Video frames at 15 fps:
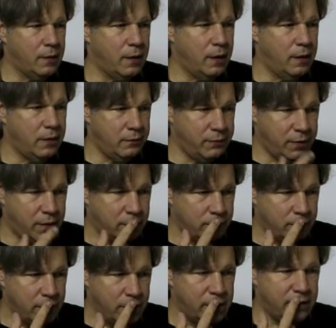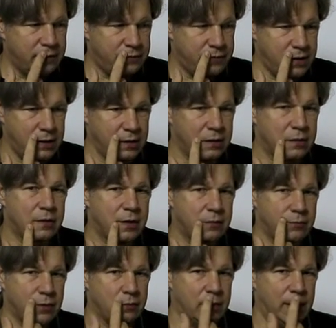that we can really feel that
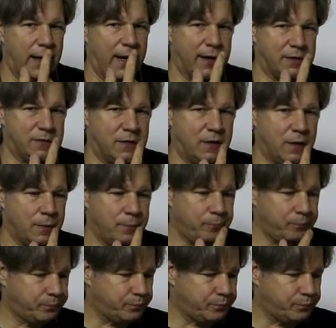we're relaxed here.